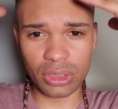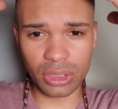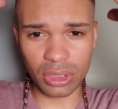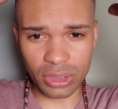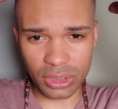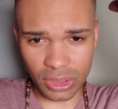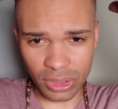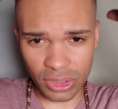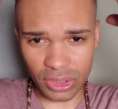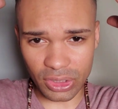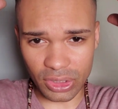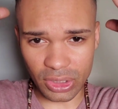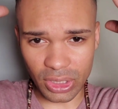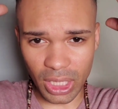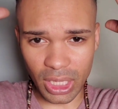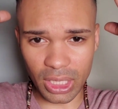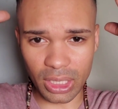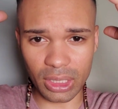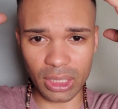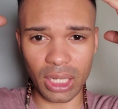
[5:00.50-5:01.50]
to
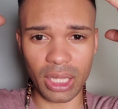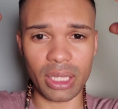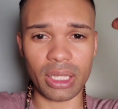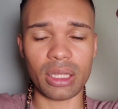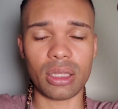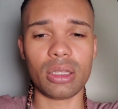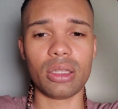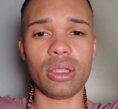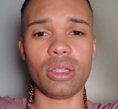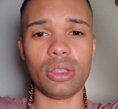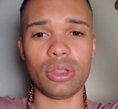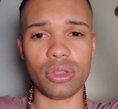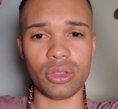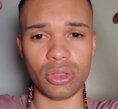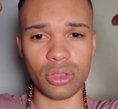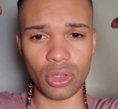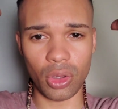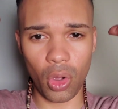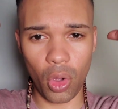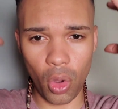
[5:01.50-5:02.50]
sustain like
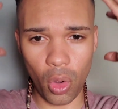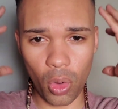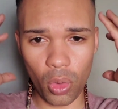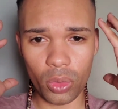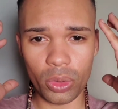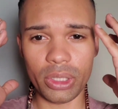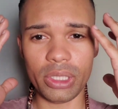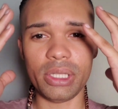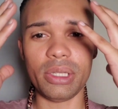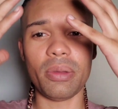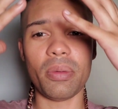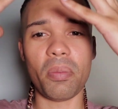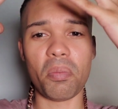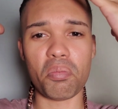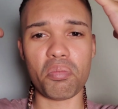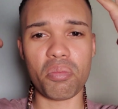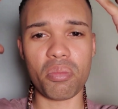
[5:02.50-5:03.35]
the holy,